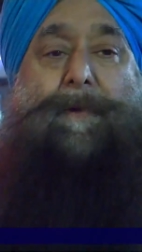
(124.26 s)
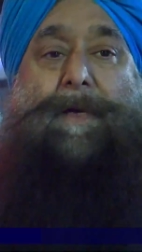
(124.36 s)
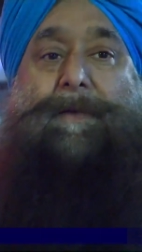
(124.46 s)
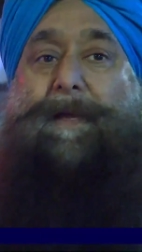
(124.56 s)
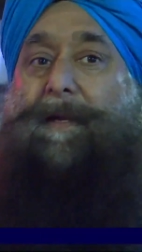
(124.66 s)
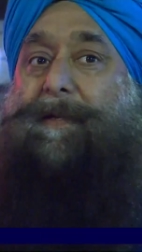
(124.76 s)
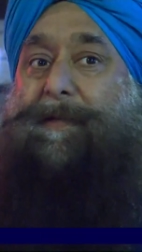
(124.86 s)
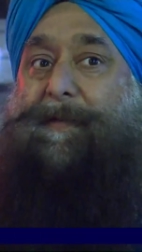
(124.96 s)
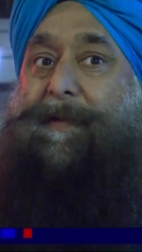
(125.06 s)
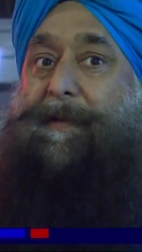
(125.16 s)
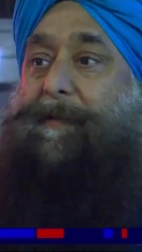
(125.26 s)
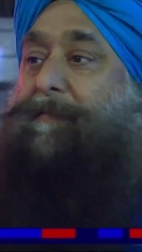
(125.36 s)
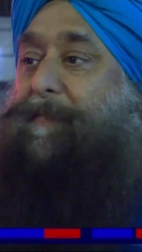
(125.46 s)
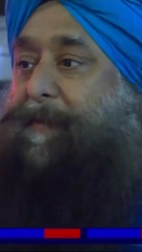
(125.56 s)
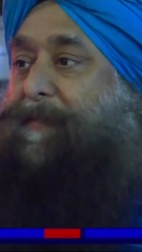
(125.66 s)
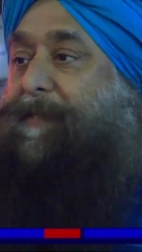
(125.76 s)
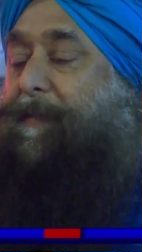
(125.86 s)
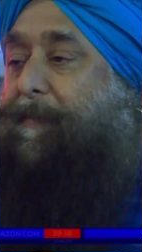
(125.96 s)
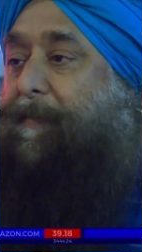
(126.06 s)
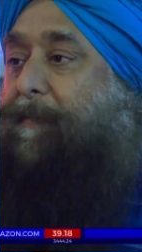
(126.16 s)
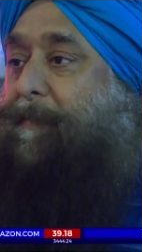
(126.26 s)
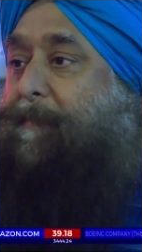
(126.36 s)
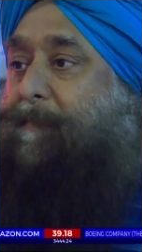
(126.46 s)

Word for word: I think it's getting worse, you know.